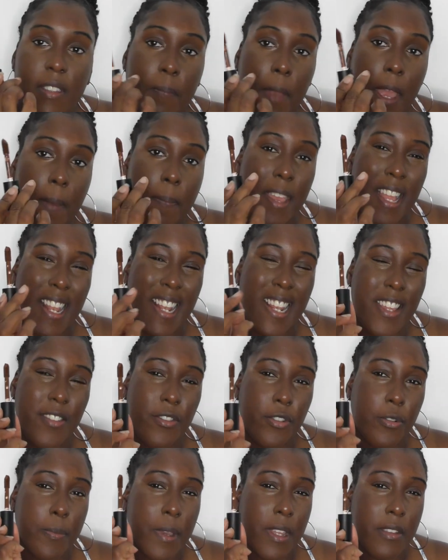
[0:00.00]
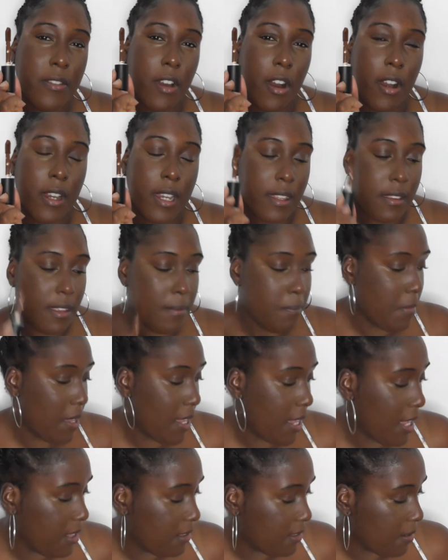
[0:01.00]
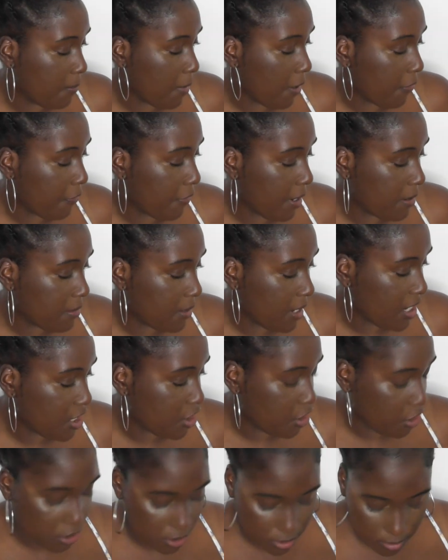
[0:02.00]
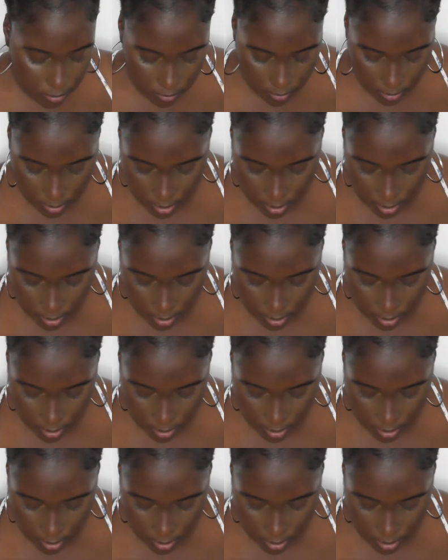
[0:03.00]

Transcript: maybe a little bit darker than my foundation.